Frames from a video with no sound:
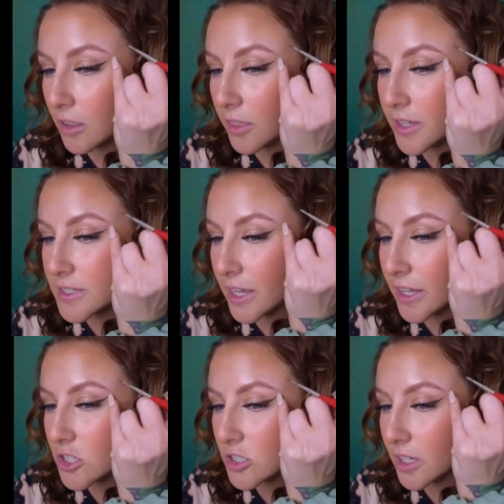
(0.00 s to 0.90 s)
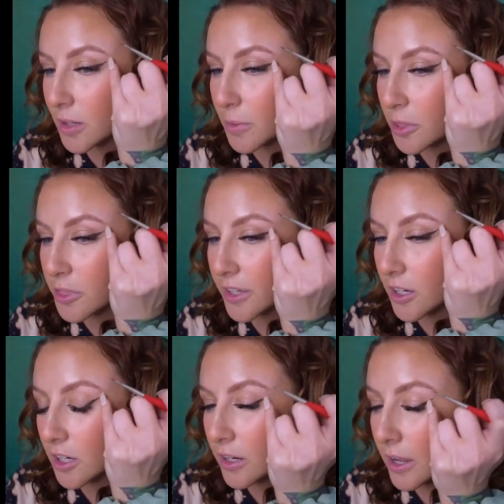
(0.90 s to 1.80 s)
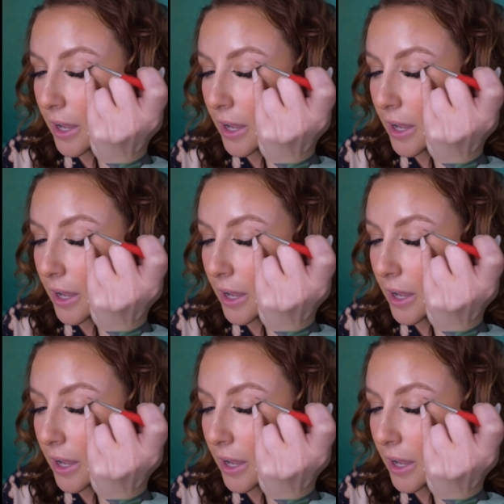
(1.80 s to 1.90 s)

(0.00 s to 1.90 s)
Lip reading: this edge is going to be thicker